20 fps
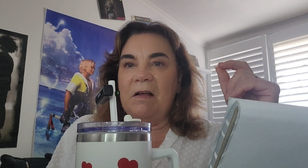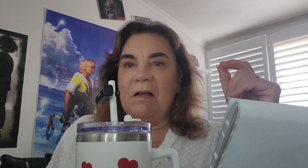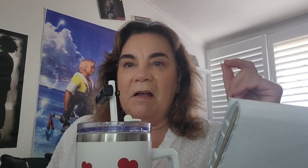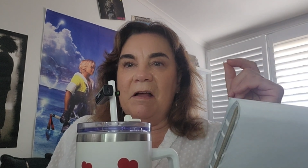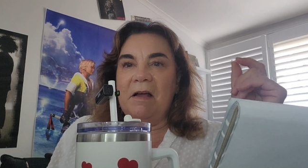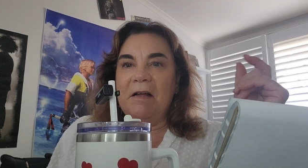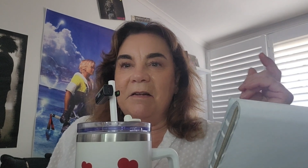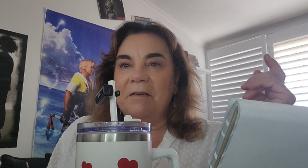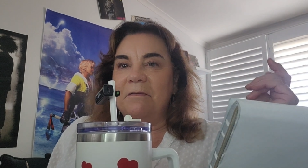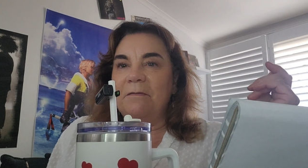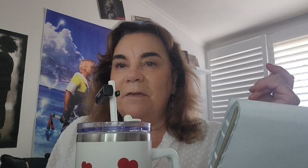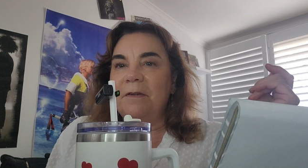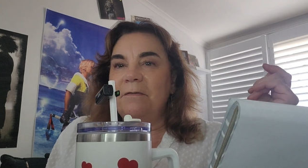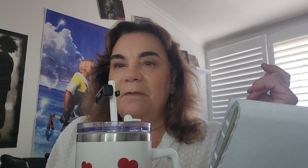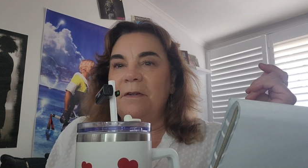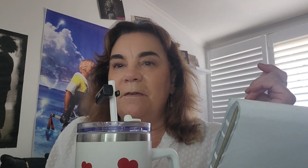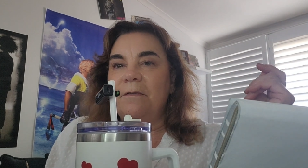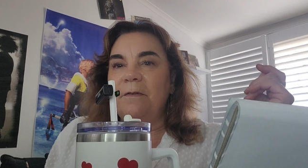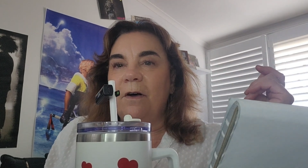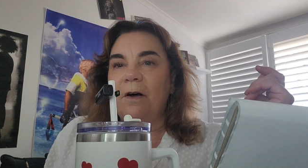And at
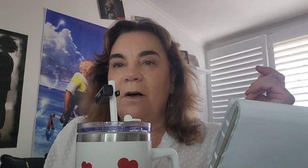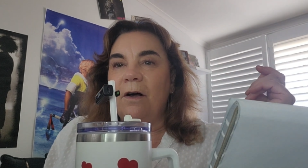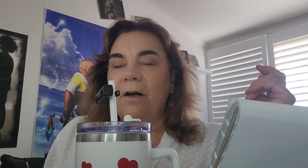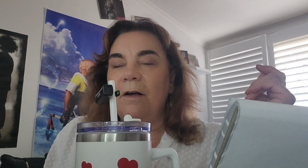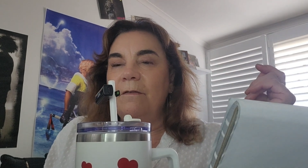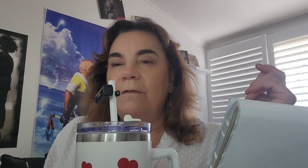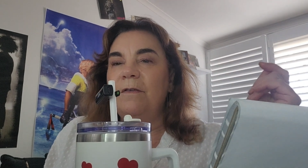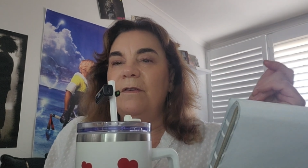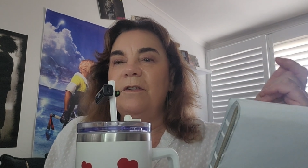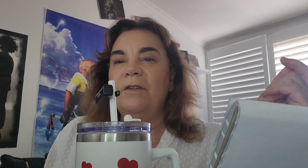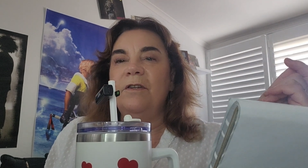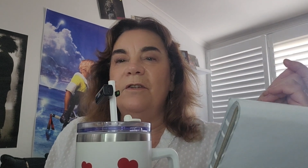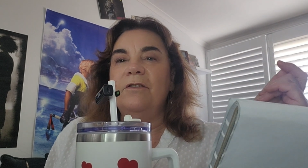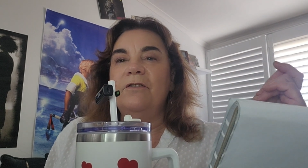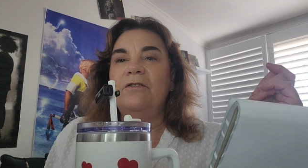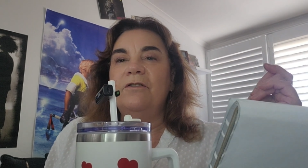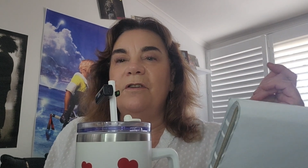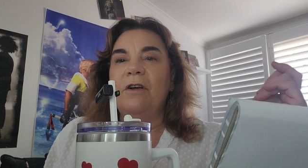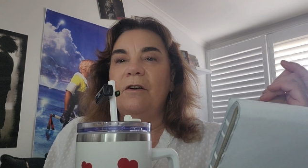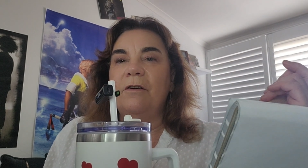55, you
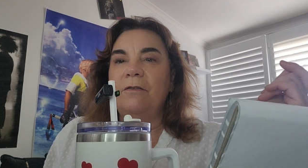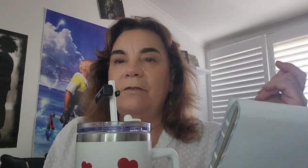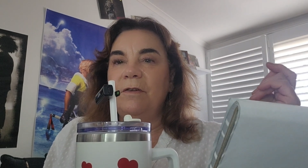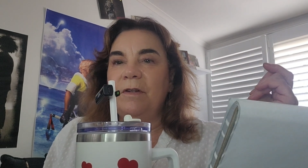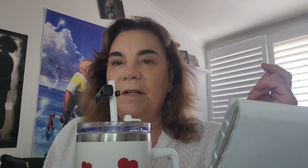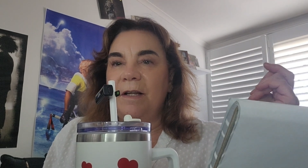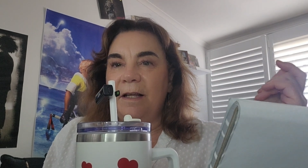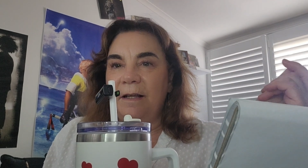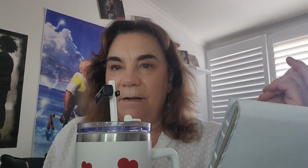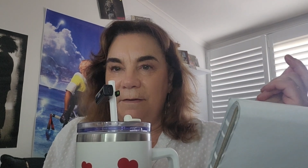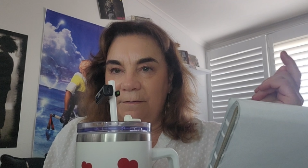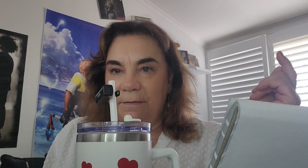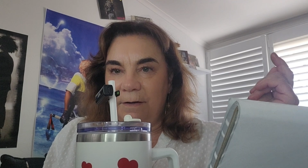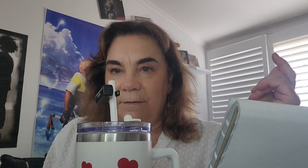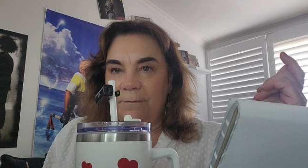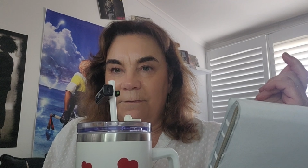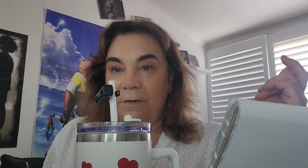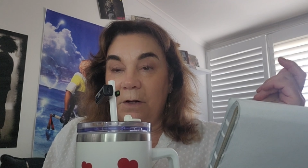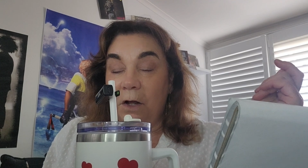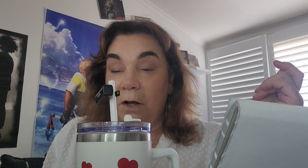don't give a
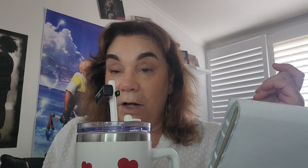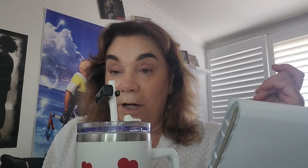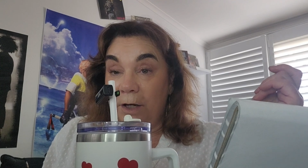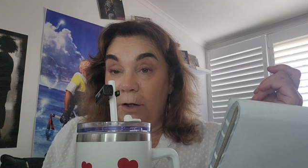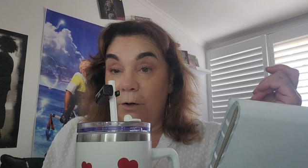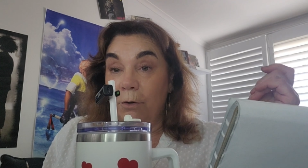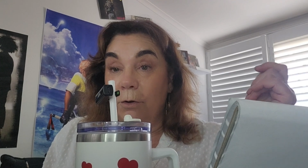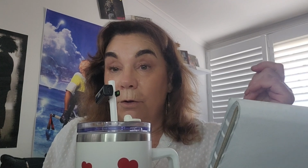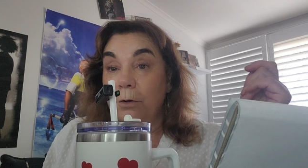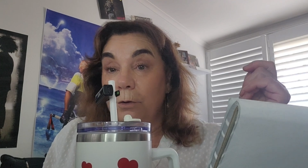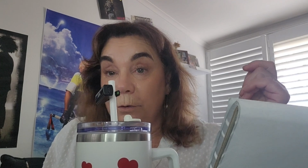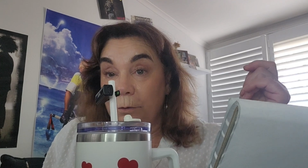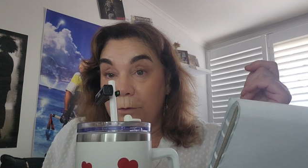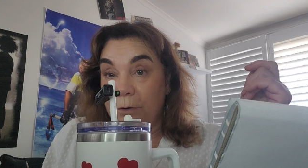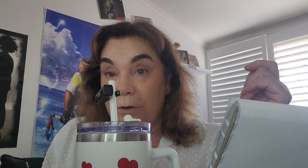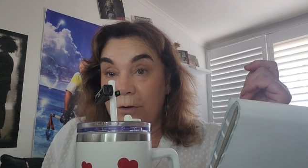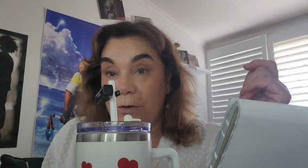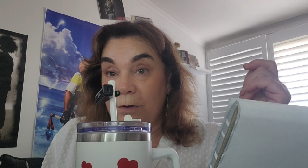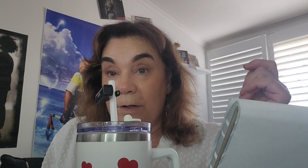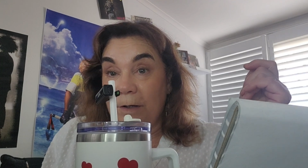flying
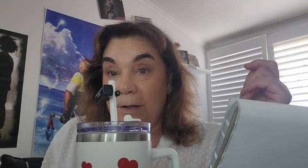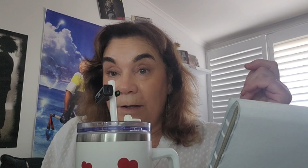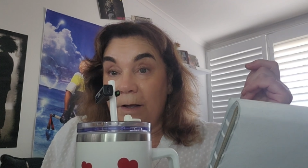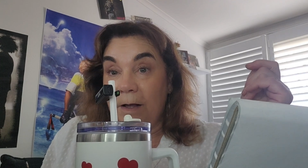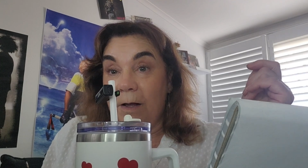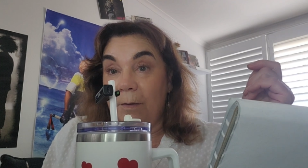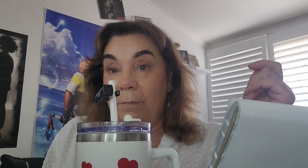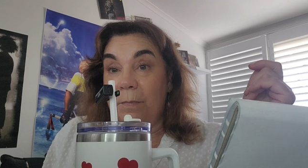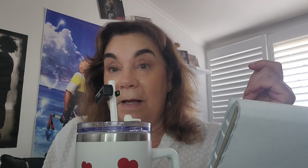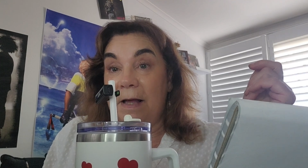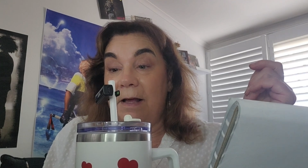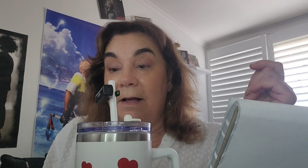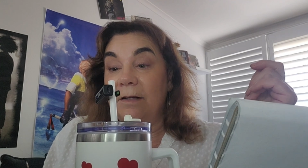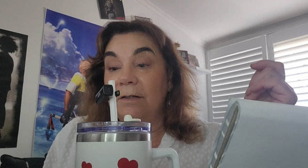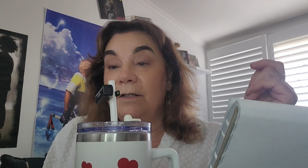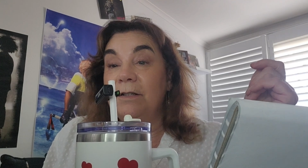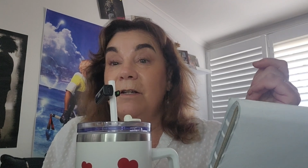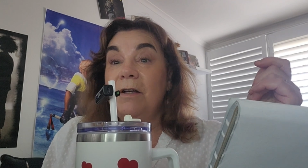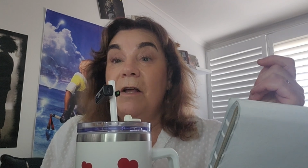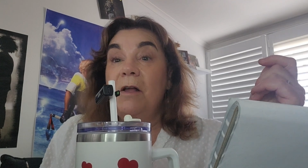hoot
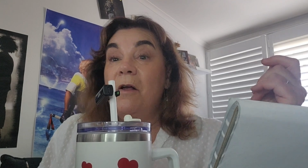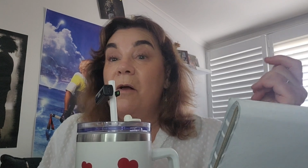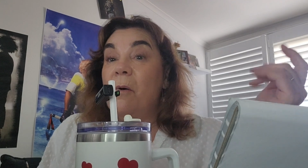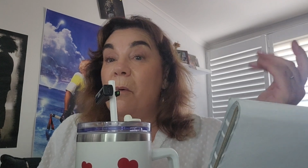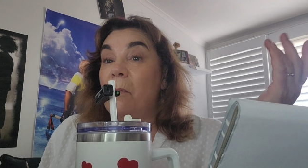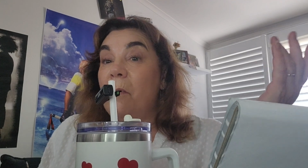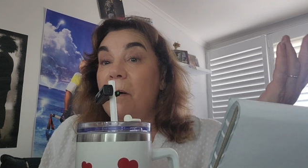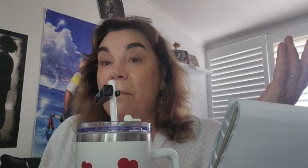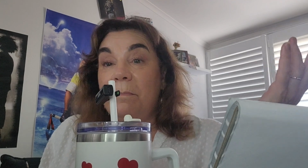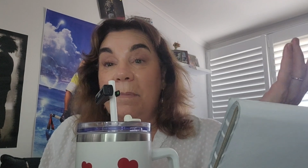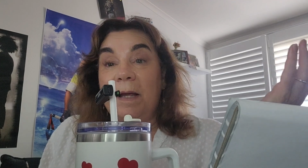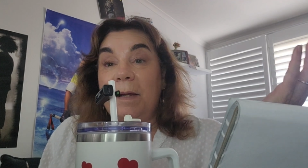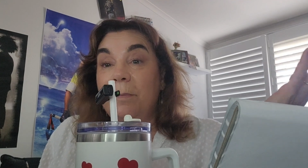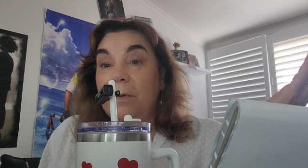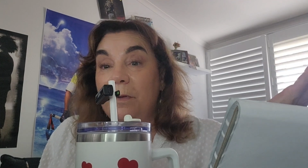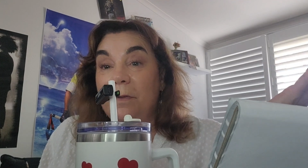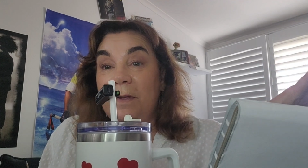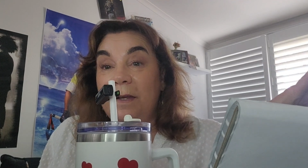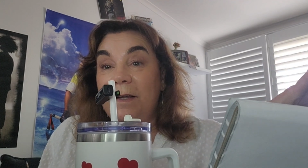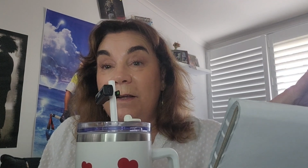about what
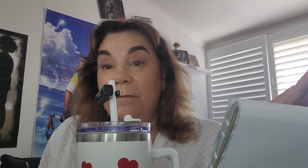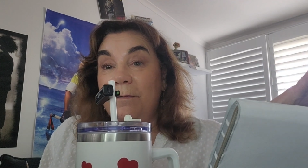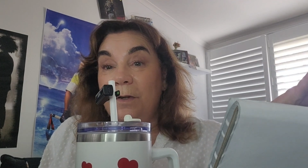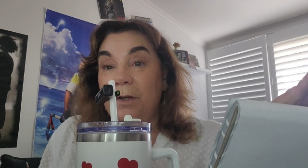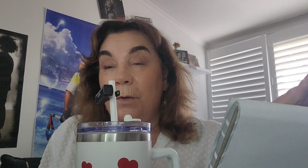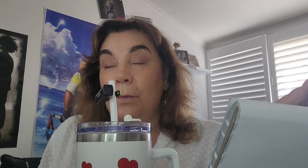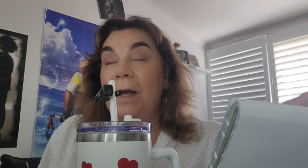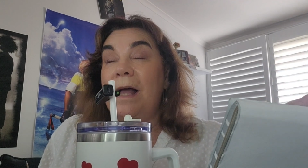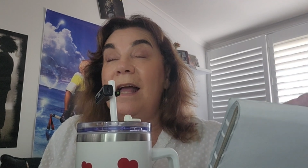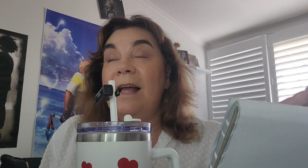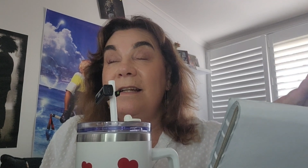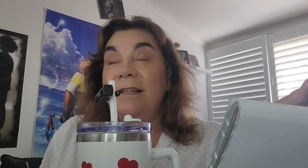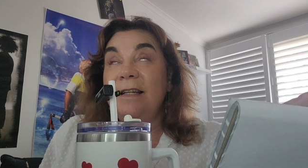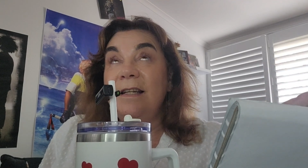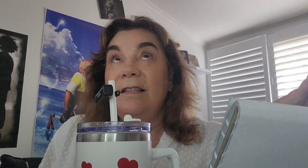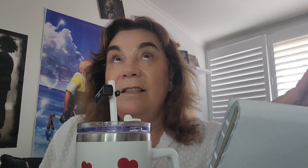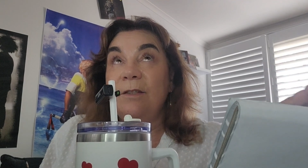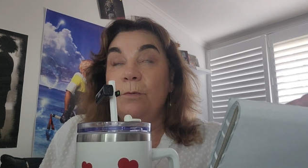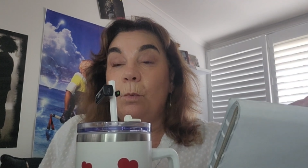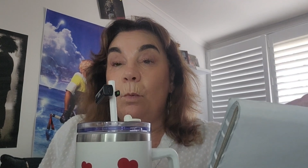people think of you. And
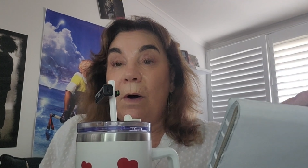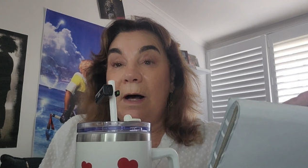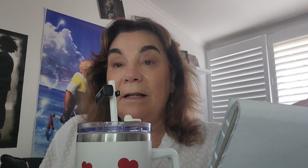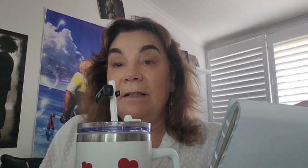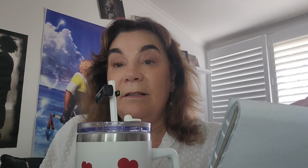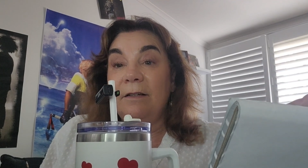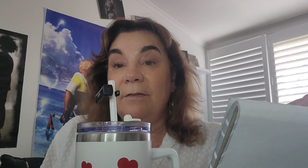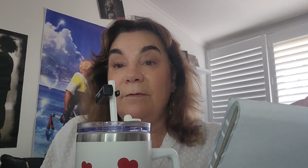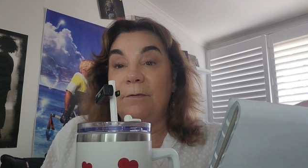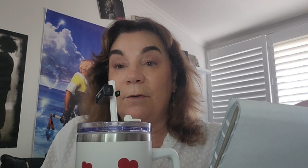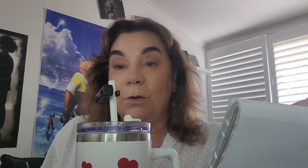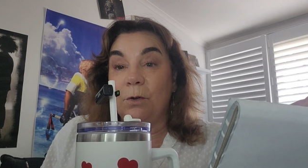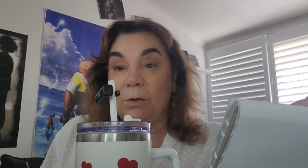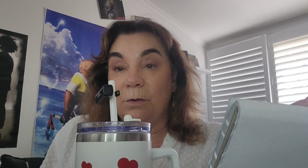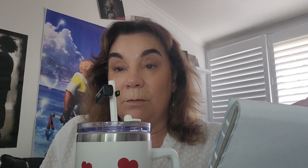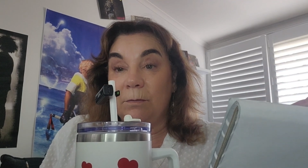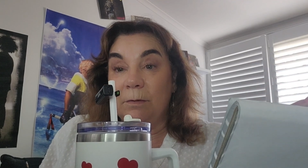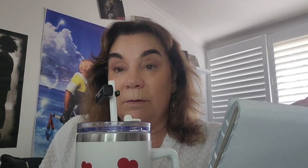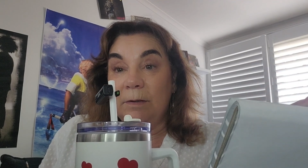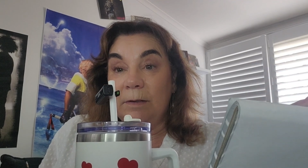it's
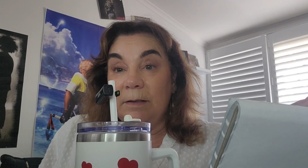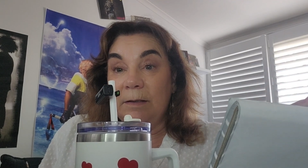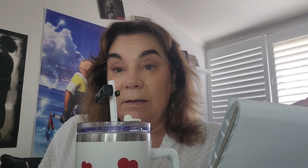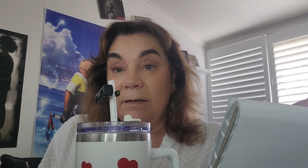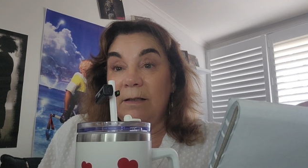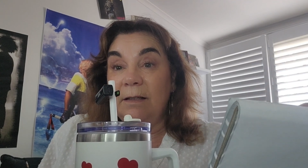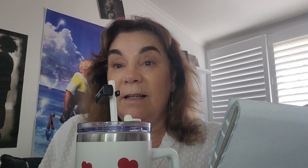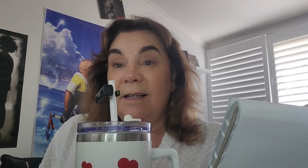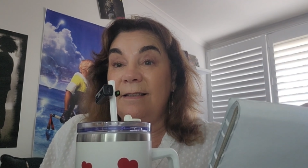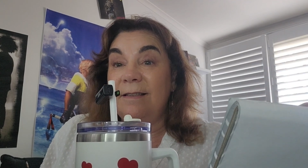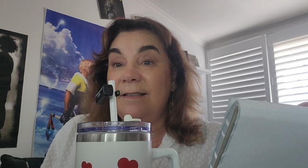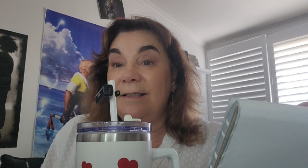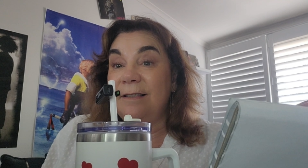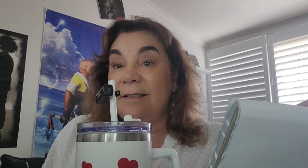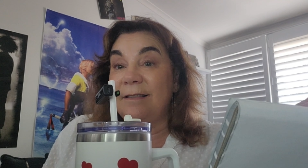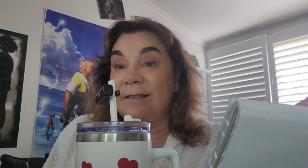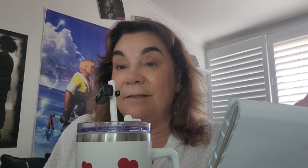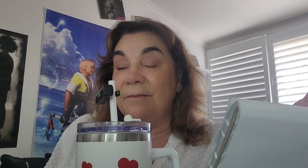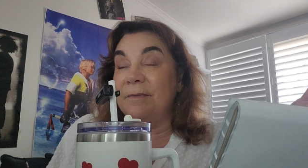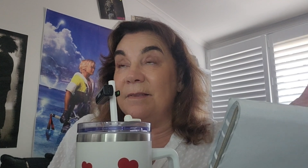wonderful.
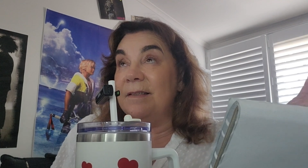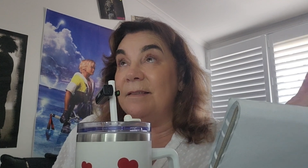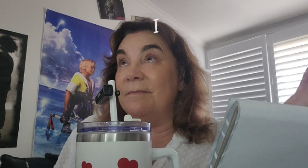It's